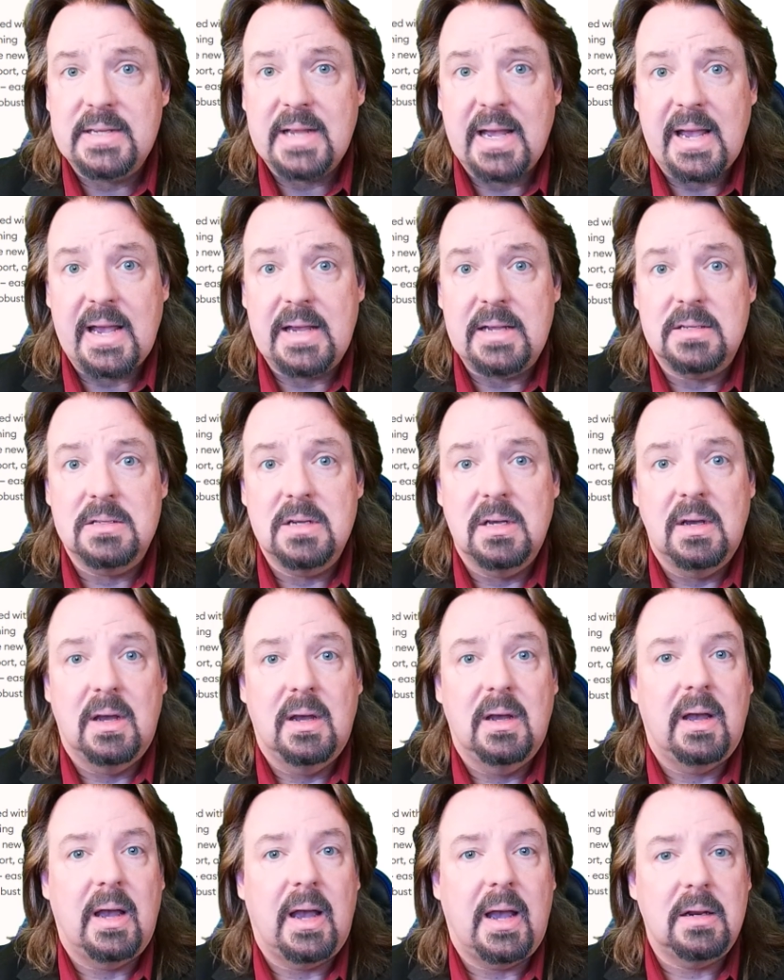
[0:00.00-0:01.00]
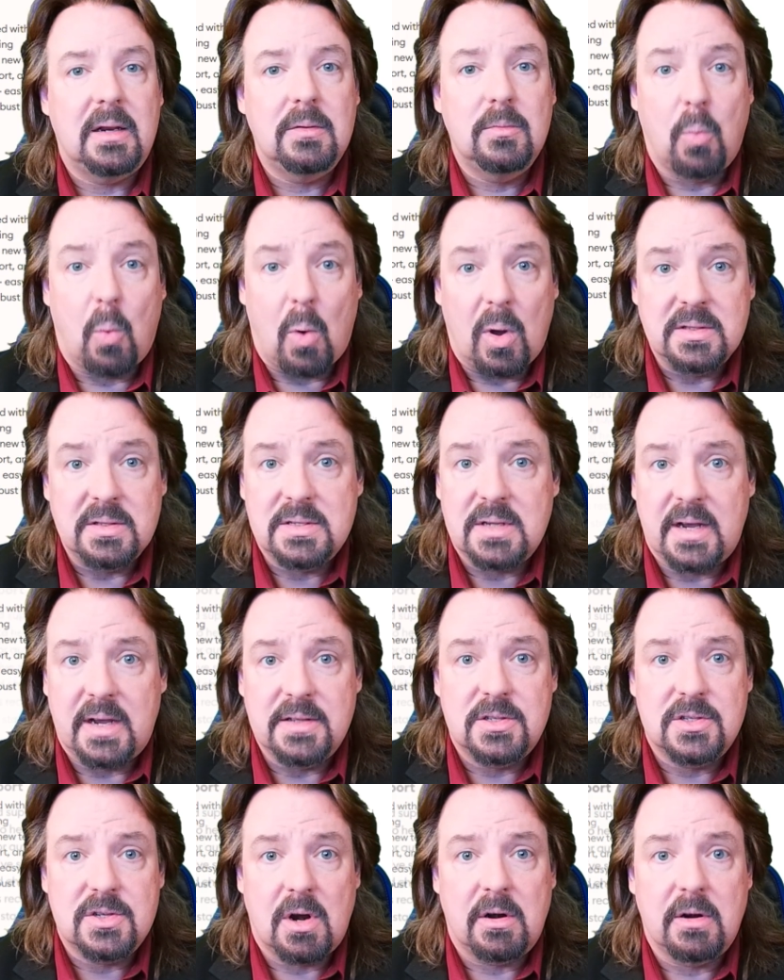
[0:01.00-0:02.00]
Days, and once I
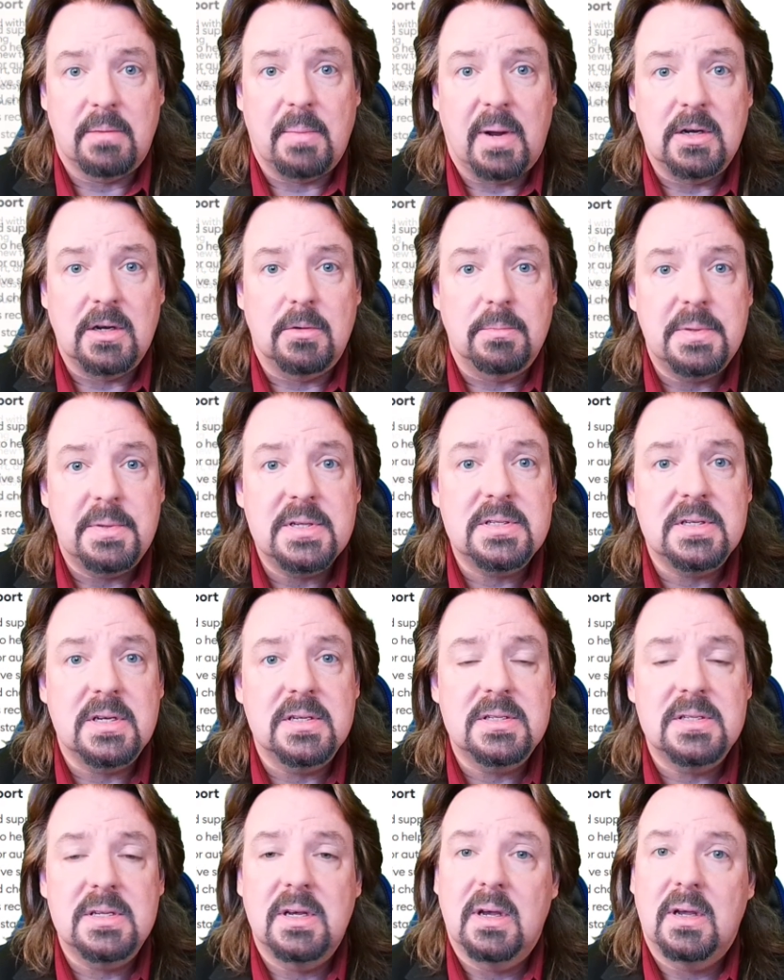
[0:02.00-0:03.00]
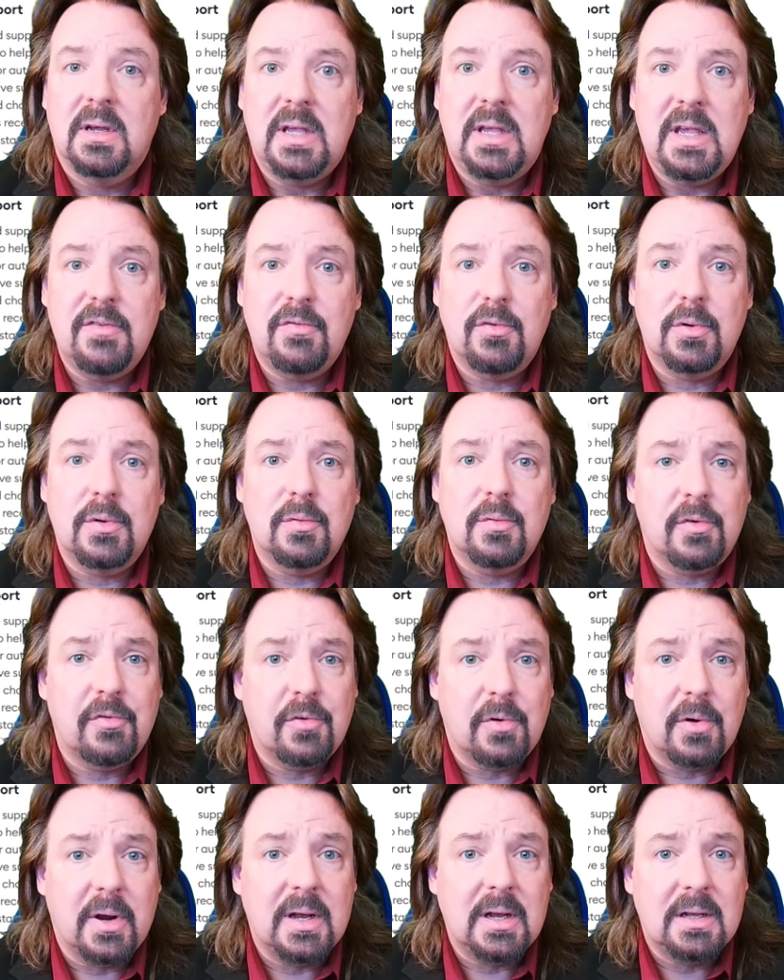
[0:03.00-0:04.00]
had started my own business, even
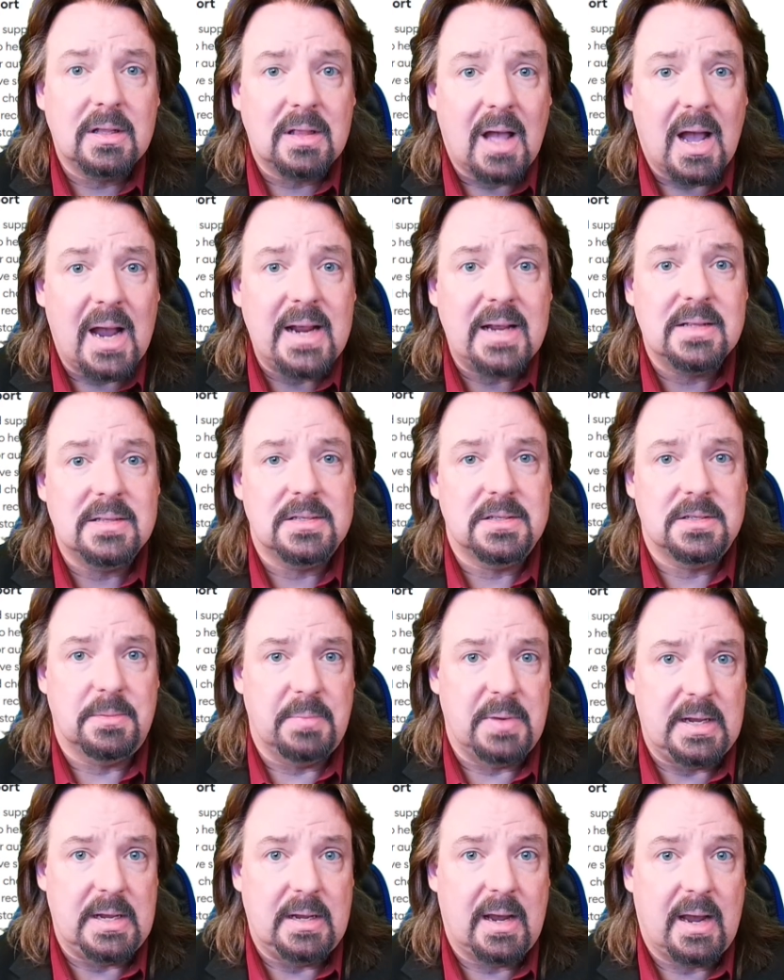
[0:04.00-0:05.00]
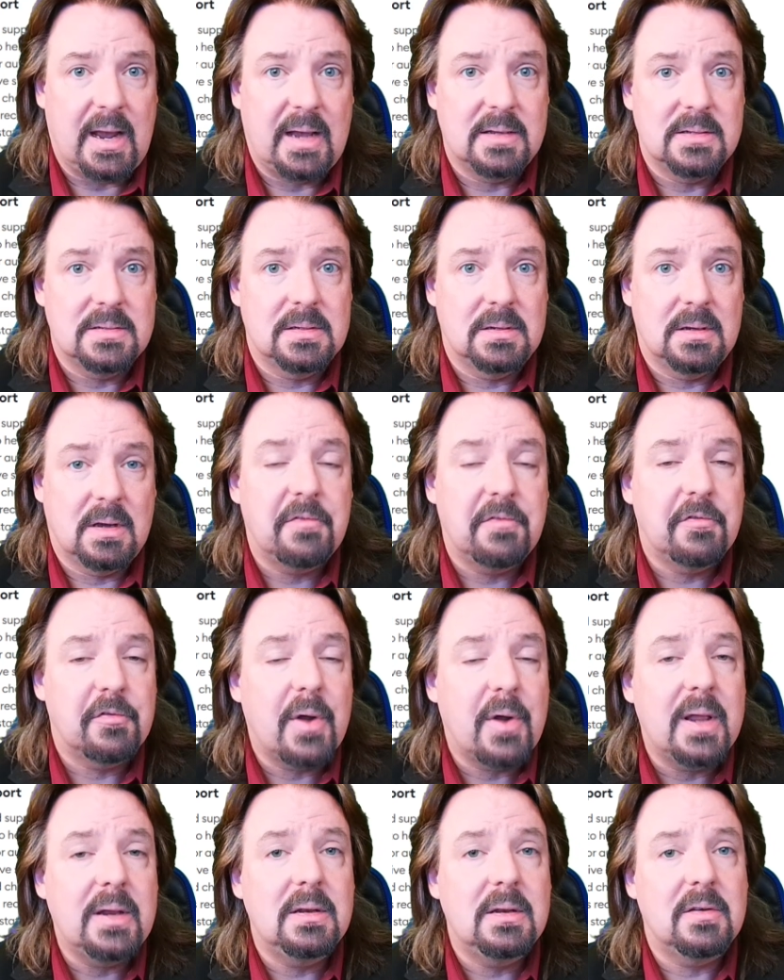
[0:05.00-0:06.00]
referring clients to me as a
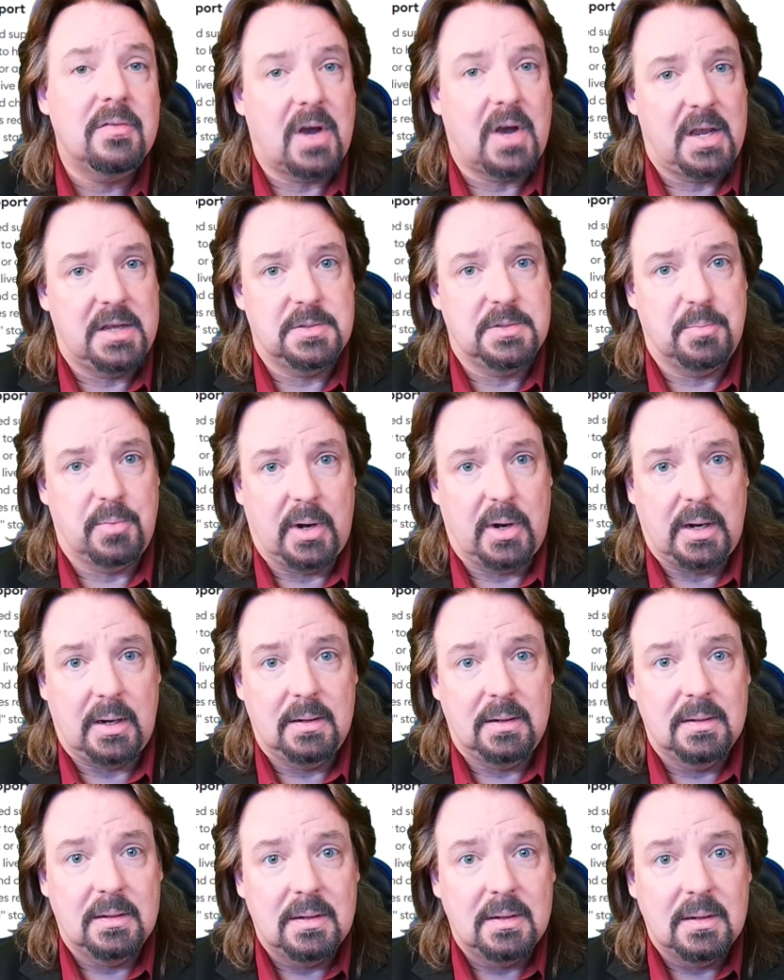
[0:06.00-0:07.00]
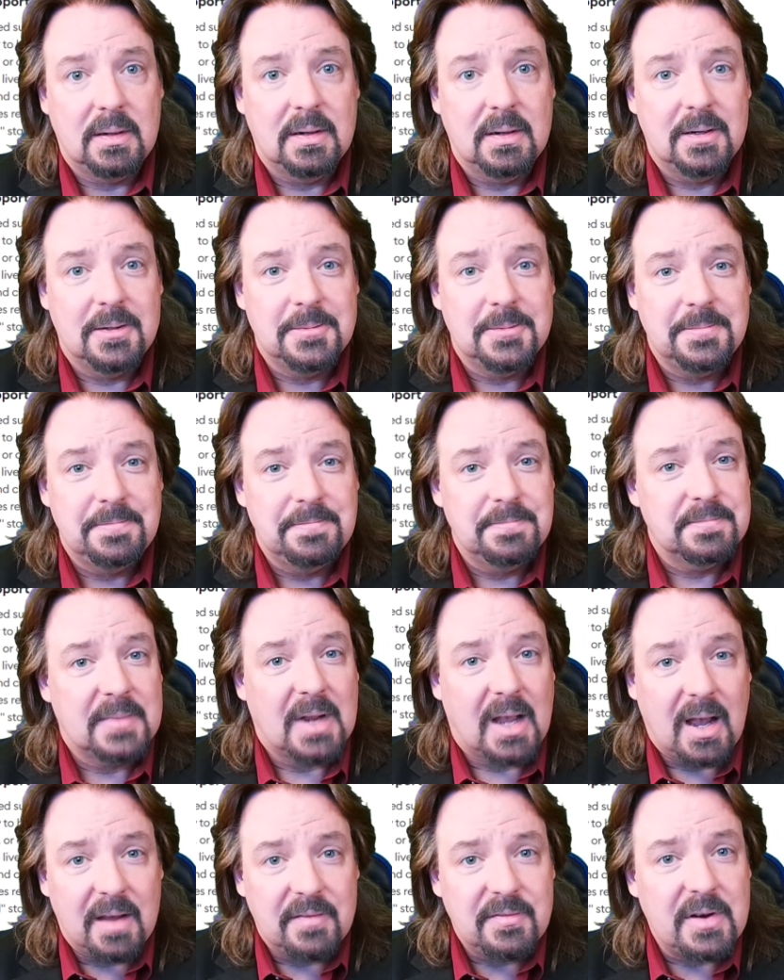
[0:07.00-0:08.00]
friend of iSpring.
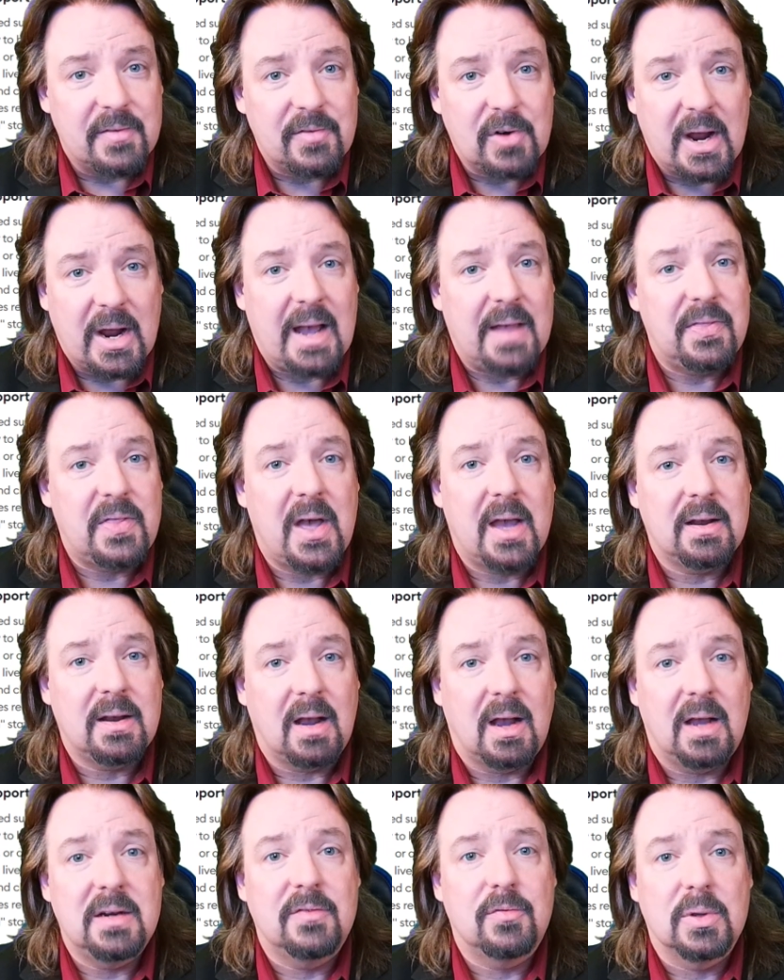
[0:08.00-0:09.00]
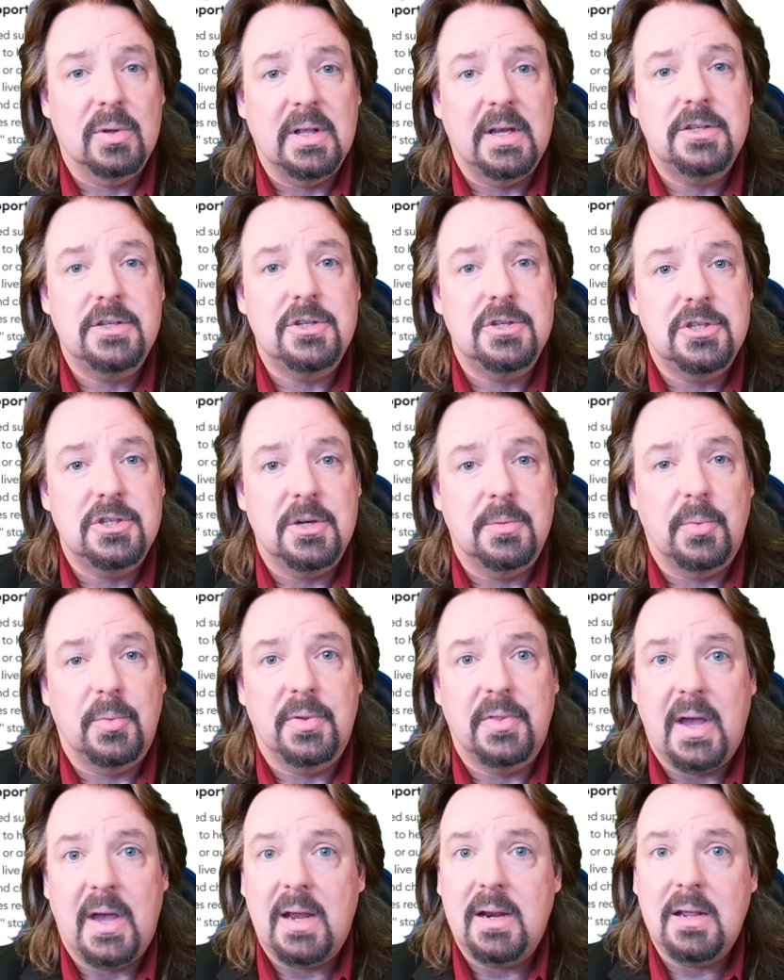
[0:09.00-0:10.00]
I've never had that kind of relationship
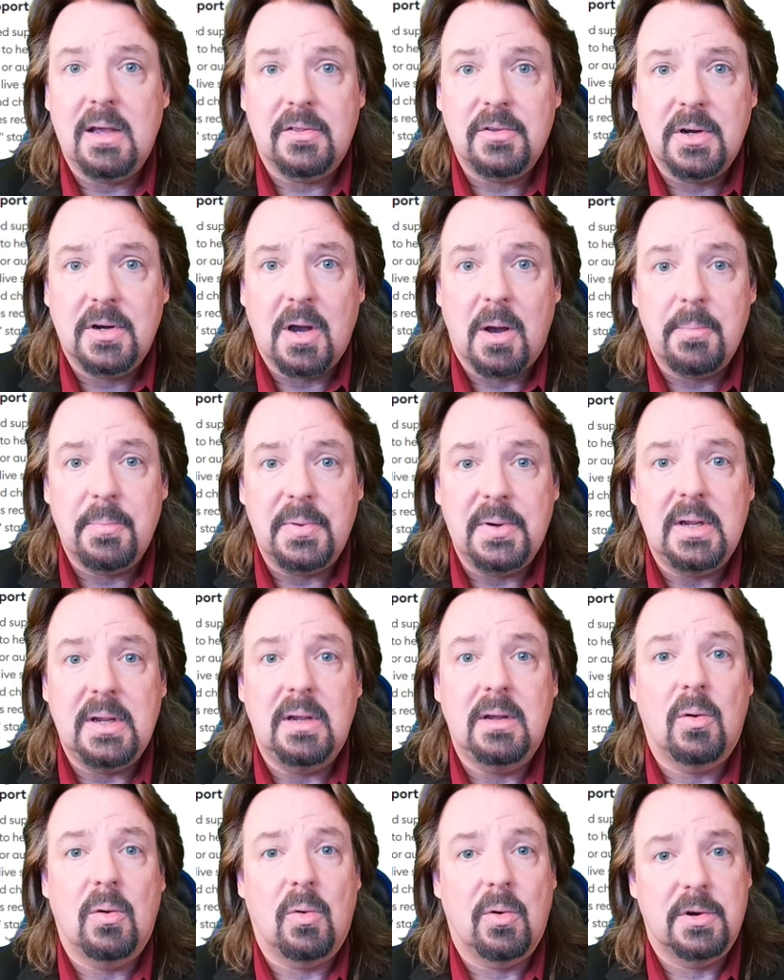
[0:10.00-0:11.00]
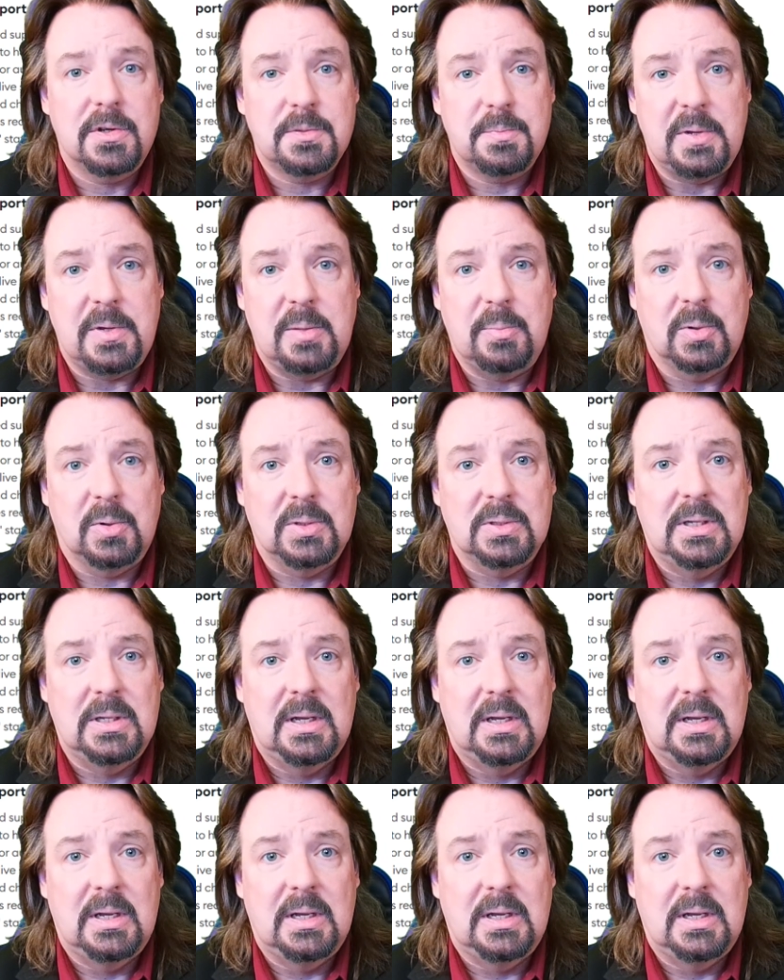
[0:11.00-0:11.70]
with any other company or its people.